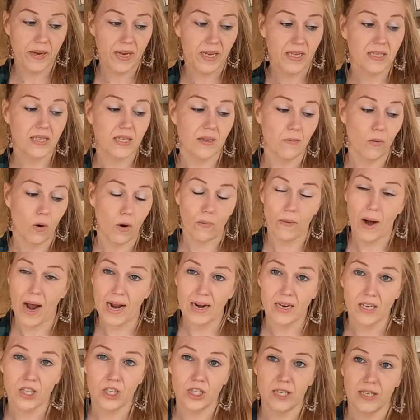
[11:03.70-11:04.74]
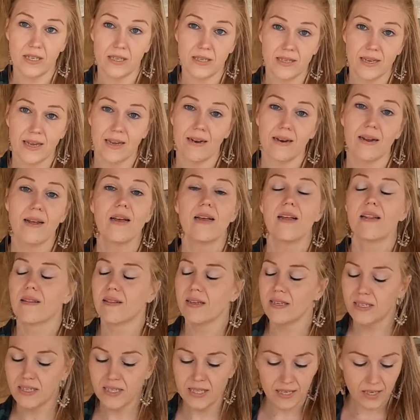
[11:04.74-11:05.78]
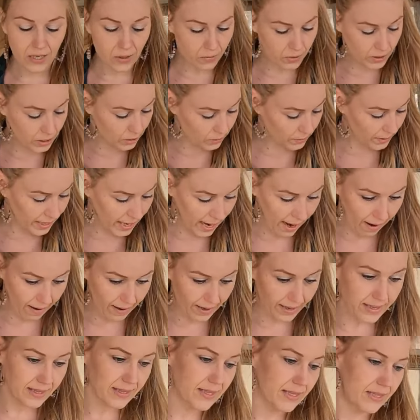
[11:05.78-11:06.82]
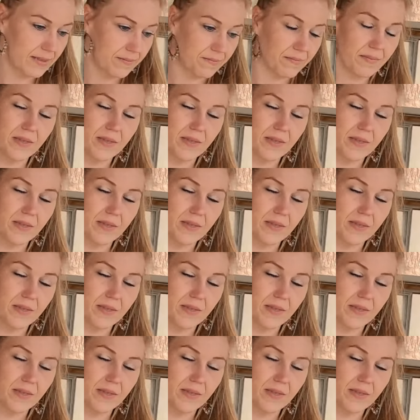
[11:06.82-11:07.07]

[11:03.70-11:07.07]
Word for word: beets and more radishes. And this year we're doing carrots.